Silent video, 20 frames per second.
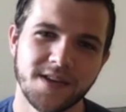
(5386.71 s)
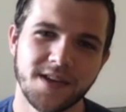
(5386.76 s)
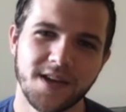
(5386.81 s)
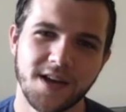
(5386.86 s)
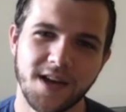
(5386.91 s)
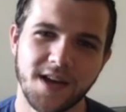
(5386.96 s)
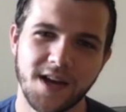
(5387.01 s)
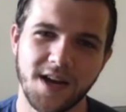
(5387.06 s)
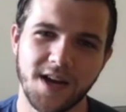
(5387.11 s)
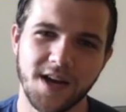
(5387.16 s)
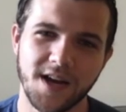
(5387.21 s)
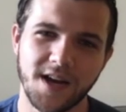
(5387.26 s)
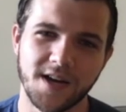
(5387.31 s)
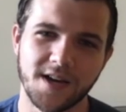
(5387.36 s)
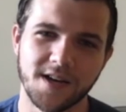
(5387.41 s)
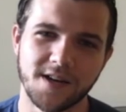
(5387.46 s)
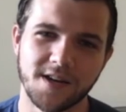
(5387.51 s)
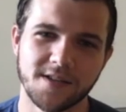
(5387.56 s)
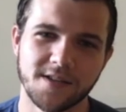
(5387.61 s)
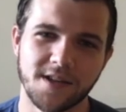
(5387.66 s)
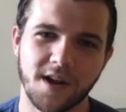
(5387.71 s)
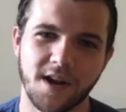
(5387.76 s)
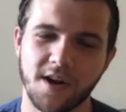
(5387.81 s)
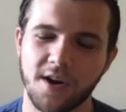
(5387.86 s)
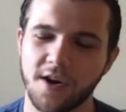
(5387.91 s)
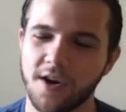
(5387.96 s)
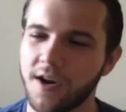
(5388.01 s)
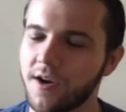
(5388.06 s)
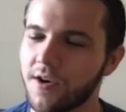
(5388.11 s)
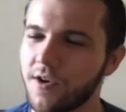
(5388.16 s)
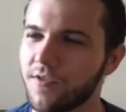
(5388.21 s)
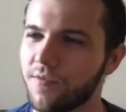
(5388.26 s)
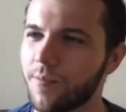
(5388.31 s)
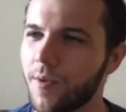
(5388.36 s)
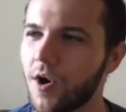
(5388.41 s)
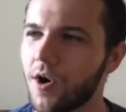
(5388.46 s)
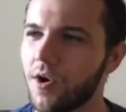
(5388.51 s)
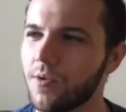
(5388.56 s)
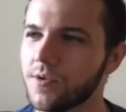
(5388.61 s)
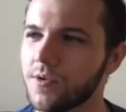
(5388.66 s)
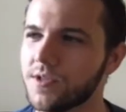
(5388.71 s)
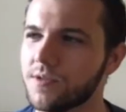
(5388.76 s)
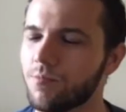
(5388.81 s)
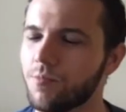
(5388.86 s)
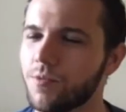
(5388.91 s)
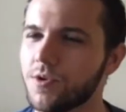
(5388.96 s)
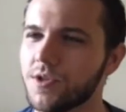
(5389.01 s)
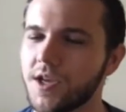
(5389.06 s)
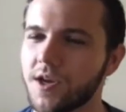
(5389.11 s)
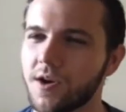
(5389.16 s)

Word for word: Uh, you know, I don't know if Paul was, was well,